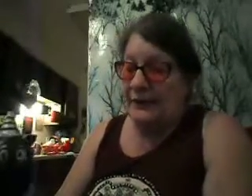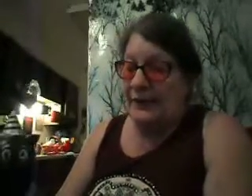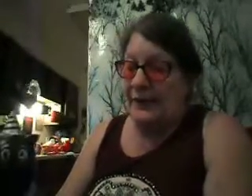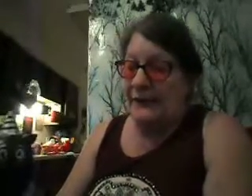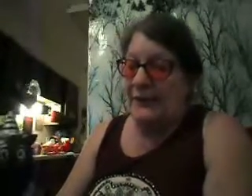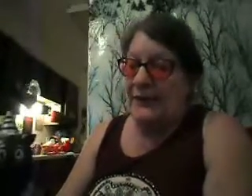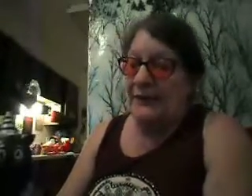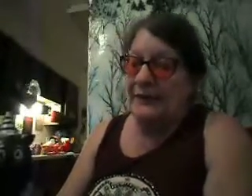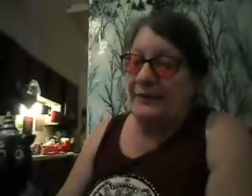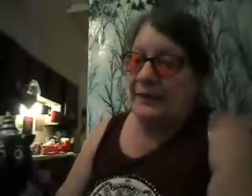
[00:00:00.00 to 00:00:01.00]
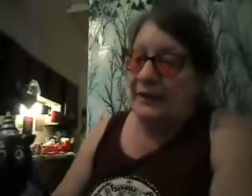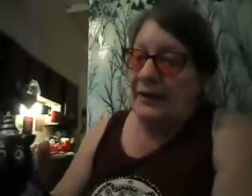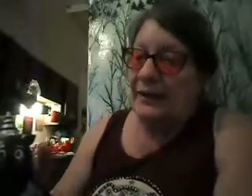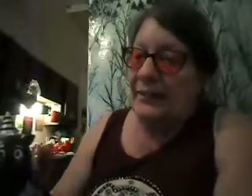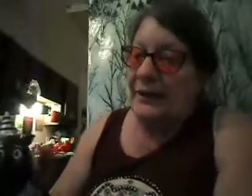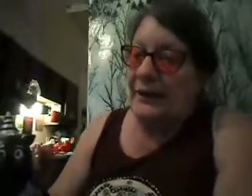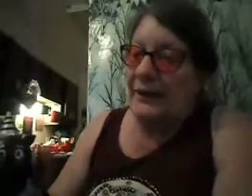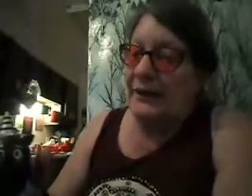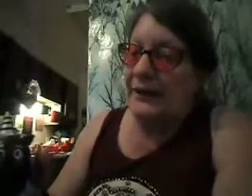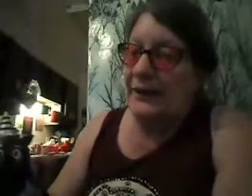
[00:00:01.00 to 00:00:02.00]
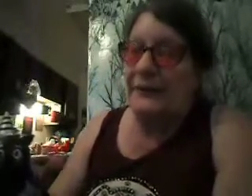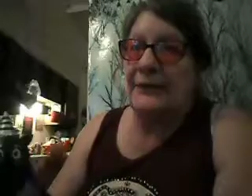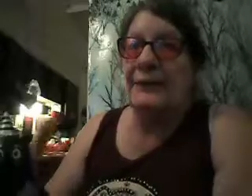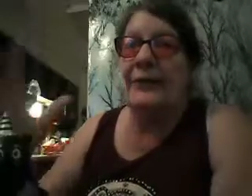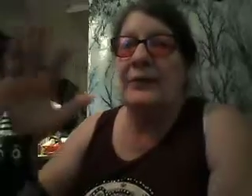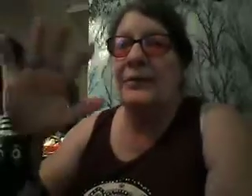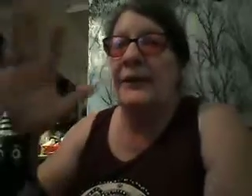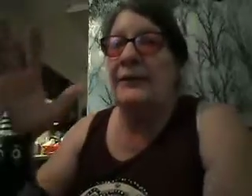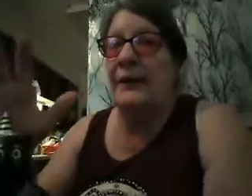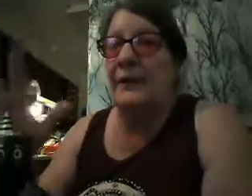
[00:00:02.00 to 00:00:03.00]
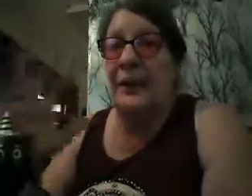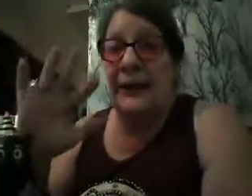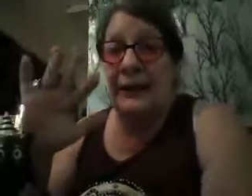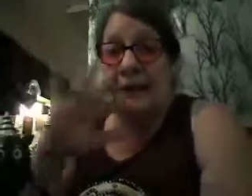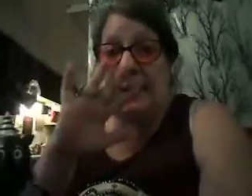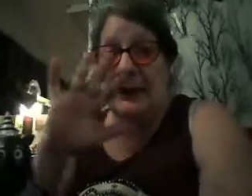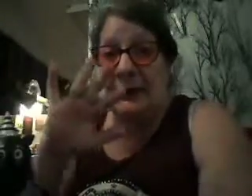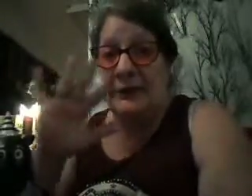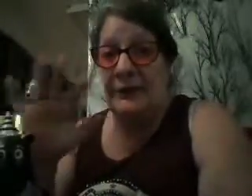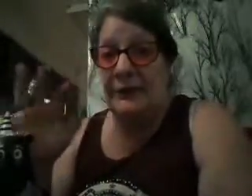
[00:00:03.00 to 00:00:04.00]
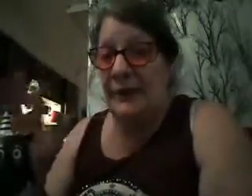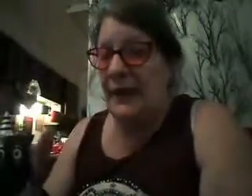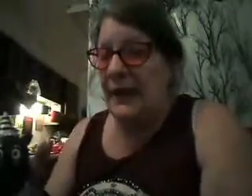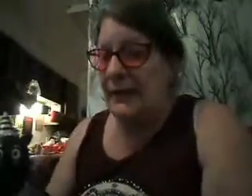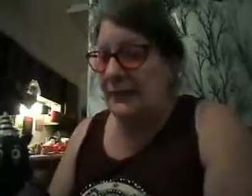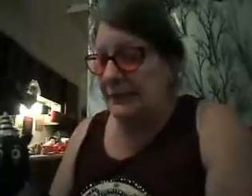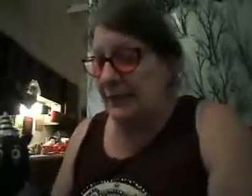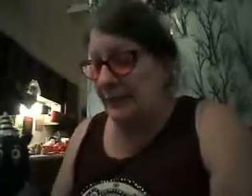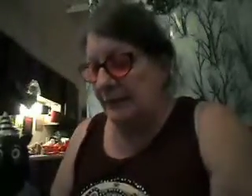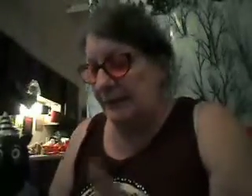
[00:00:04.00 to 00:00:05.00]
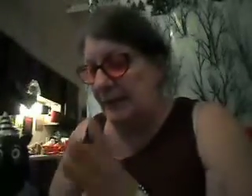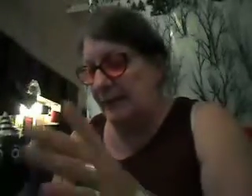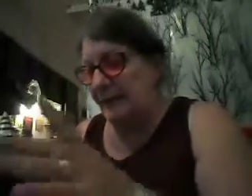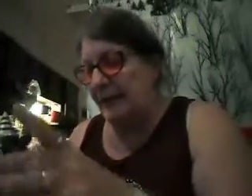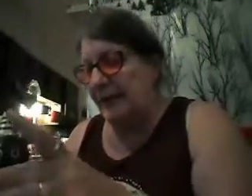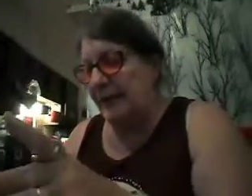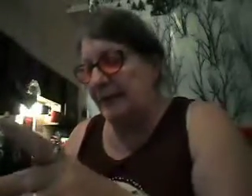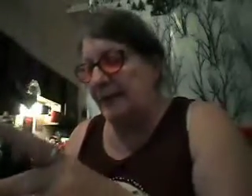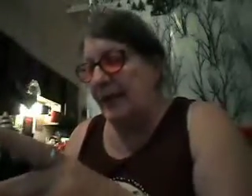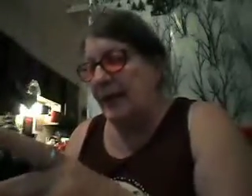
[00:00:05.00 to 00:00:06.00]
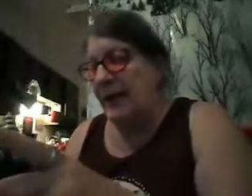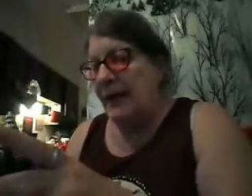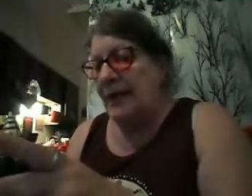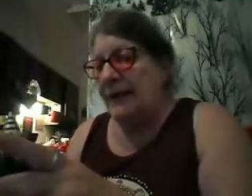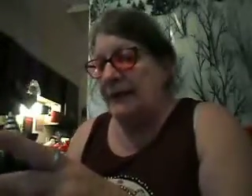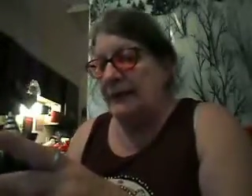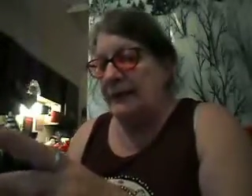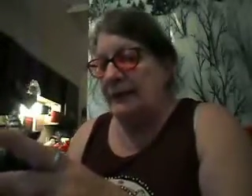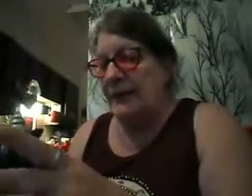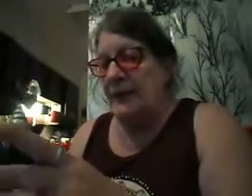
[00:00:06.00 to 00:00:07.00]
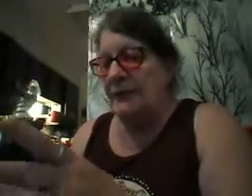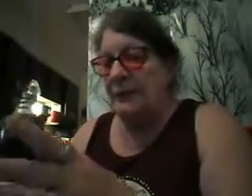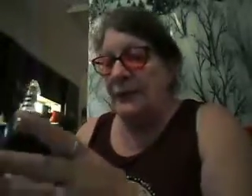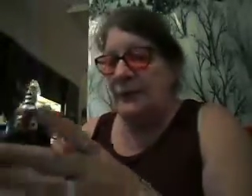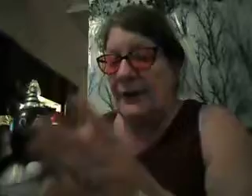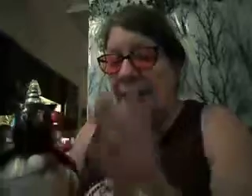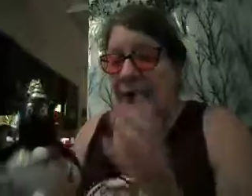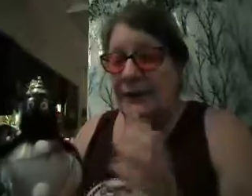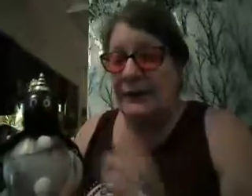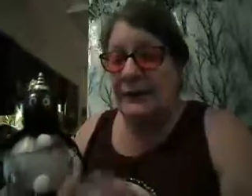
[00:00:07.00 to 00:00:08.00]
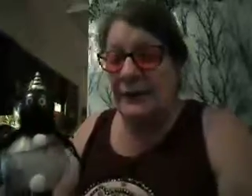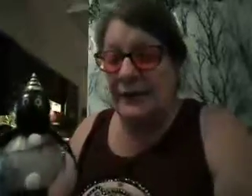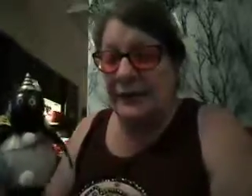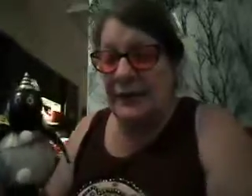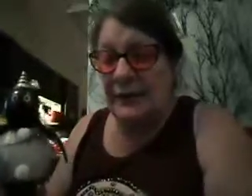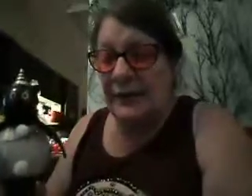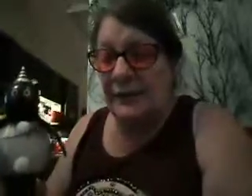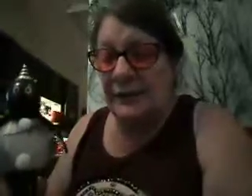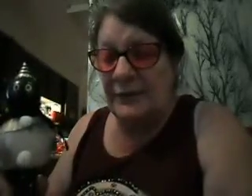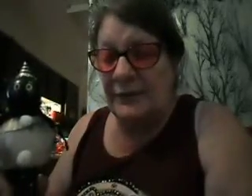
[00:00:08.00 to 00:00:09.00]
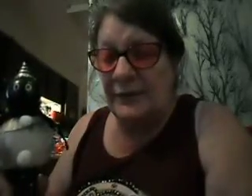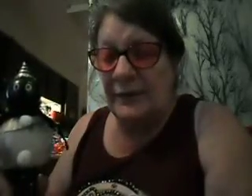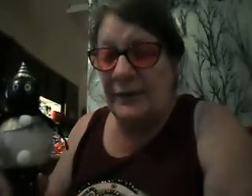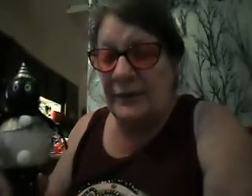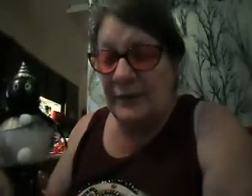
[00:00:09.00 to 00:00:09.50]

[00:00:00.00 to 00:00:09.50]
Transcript: So that'll be easy. But I got him to sit on my table. I had the other cat that looked kind of vintage. And this is called Boo Cat. And I think he was